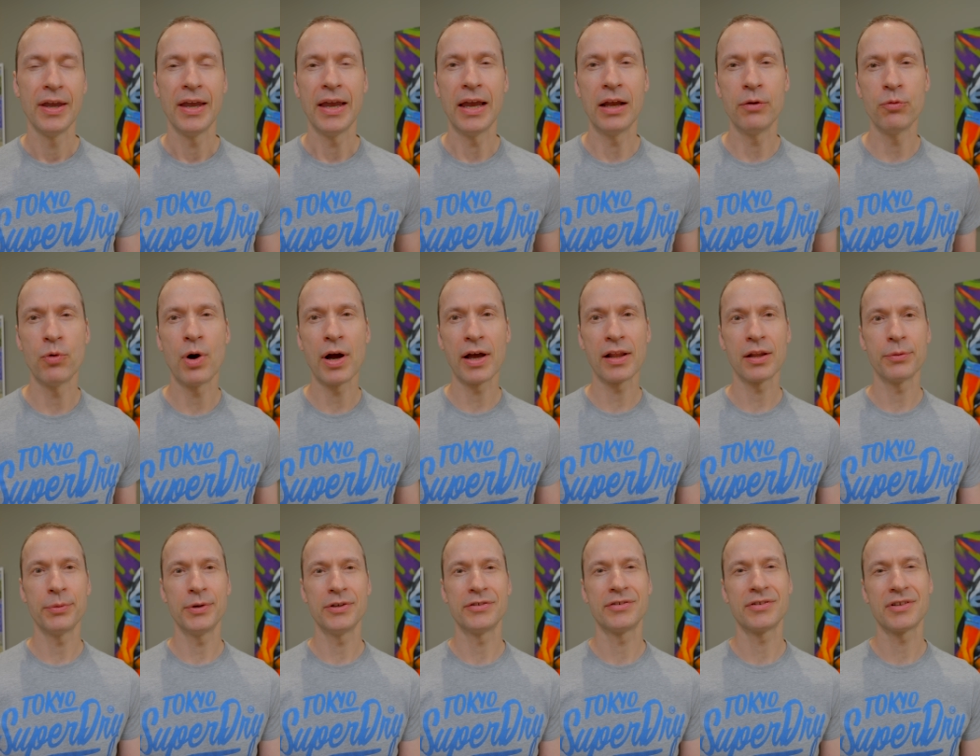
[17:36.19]
And while
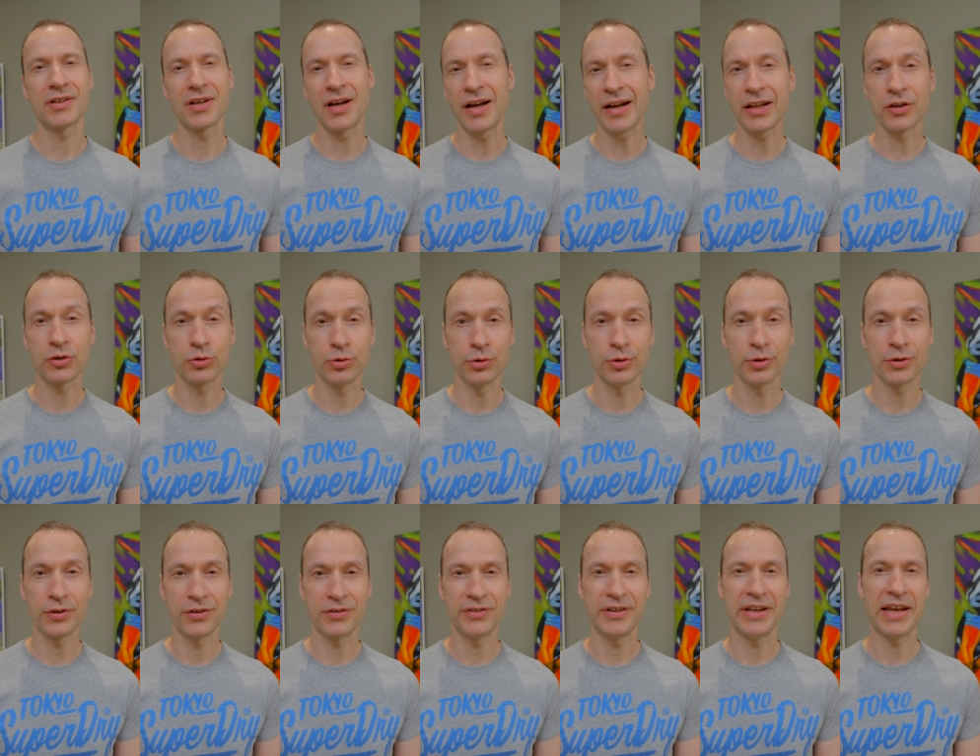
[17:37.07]
it was kind of
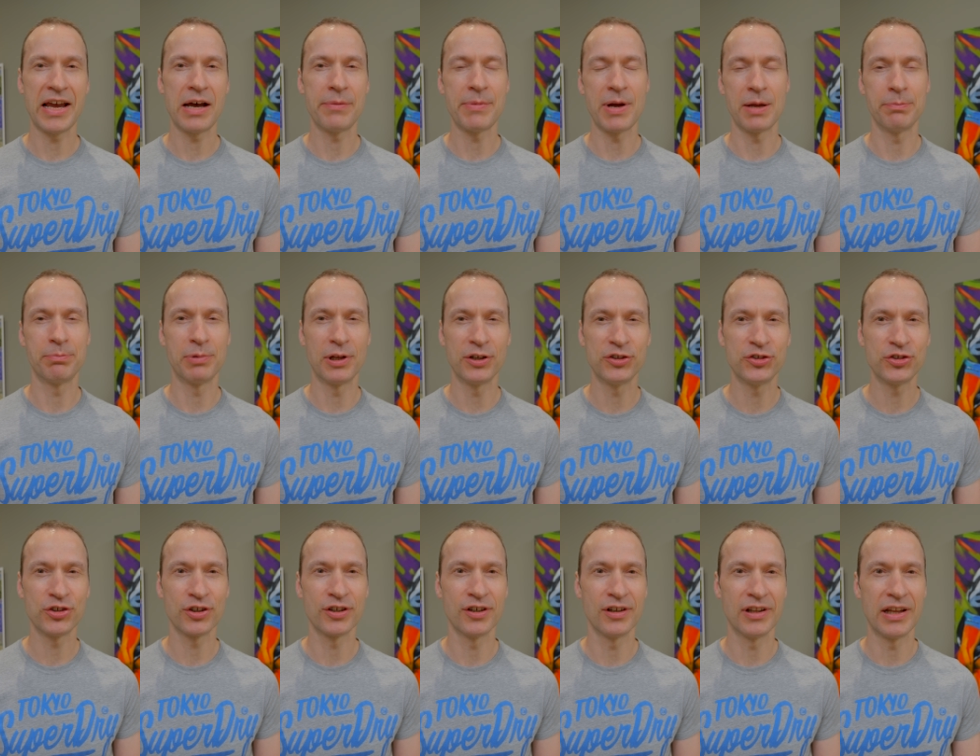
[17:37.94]
cool to see how my blood
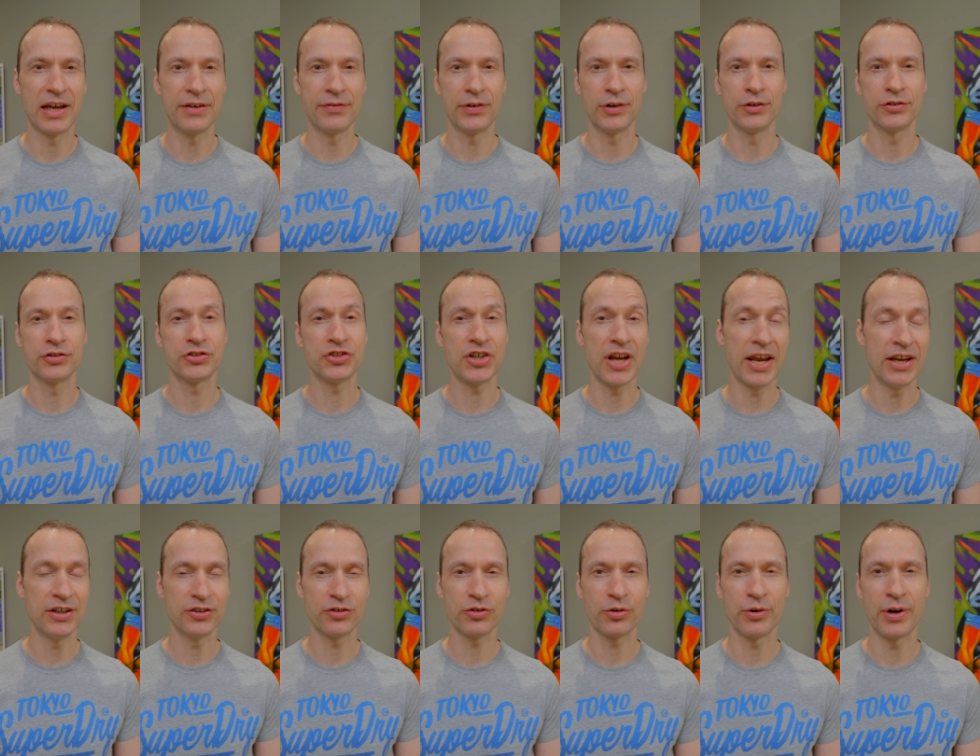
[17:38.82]
sugar levels
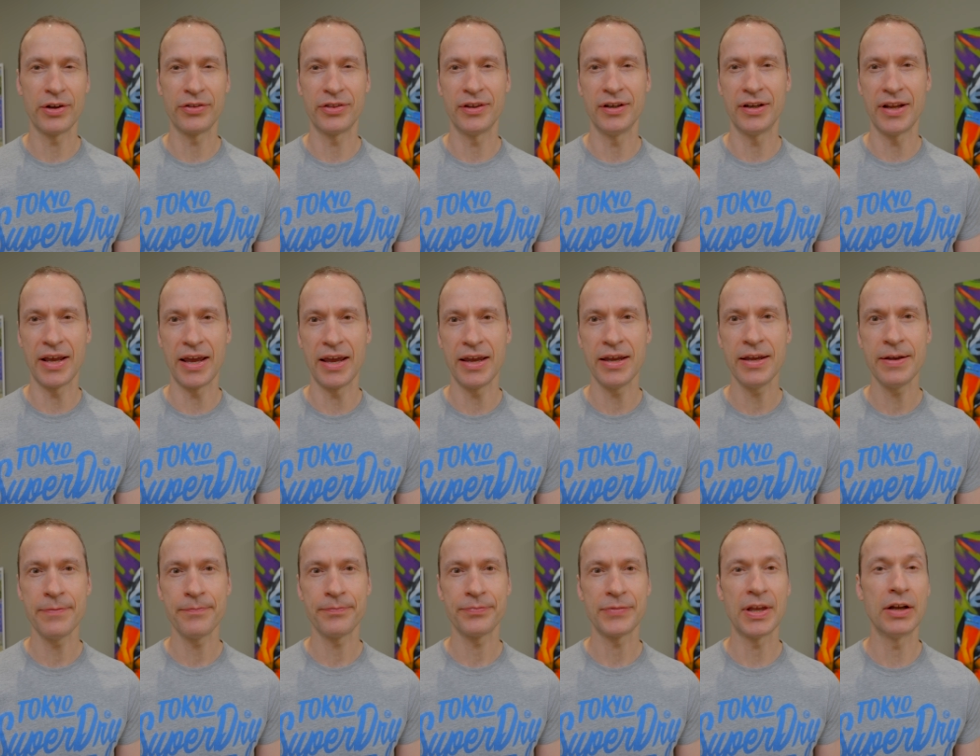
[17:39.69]
changed throughout the
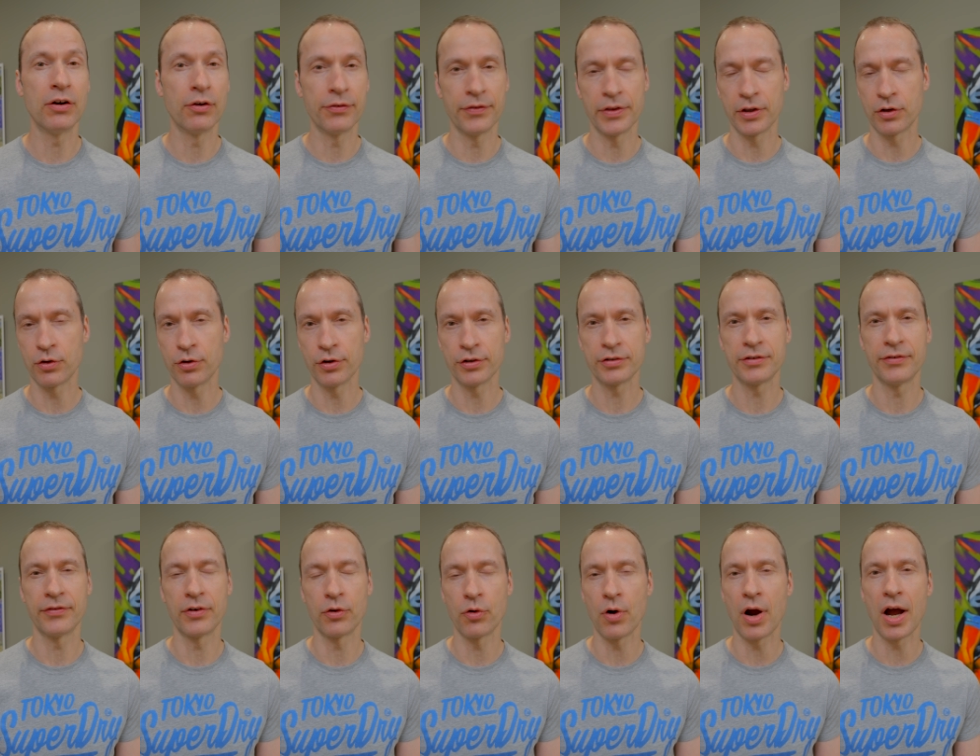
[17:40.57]
day and over the course
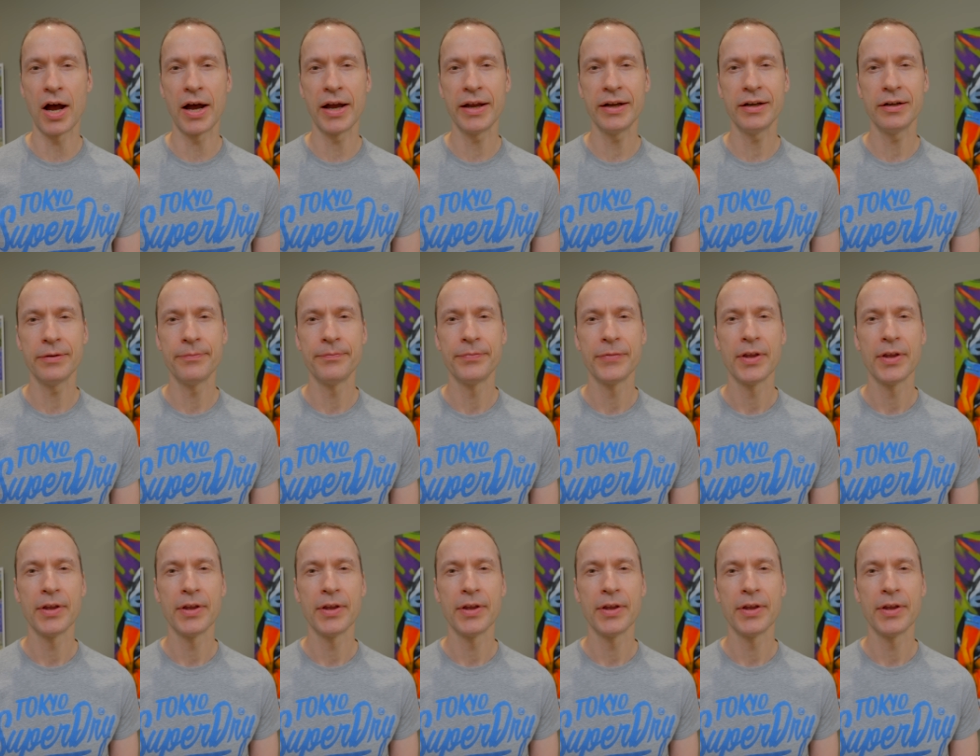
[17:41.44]
of a ride,